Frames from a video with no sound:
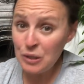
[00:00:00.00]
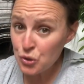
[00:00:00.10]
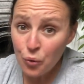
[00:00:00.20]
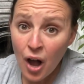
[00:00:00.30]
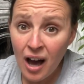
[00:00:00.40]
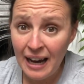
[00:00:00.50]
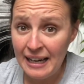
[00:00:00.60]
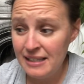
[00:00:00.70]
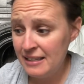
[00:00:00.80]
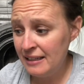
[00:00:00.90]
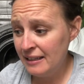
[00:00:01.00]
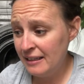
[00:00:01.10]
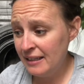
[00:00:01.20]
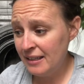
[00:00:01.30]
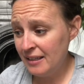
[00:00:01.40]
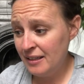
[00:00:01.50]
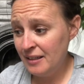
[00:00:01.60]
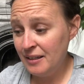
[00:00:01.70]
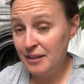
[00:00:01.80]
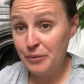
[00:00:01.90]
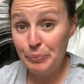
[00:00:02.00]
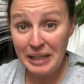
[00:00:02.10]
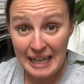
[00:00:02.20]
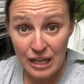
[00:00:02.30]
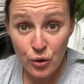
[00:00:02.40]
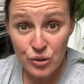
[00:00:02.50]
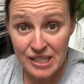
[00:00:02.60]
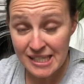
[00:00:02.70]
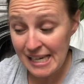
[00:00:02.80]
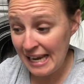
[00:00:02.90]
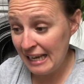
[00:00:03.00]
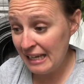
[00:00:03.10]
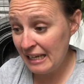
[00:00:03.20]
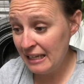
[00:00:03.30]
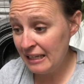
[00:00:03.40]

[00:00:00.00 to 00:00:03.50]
tried, but he got sick.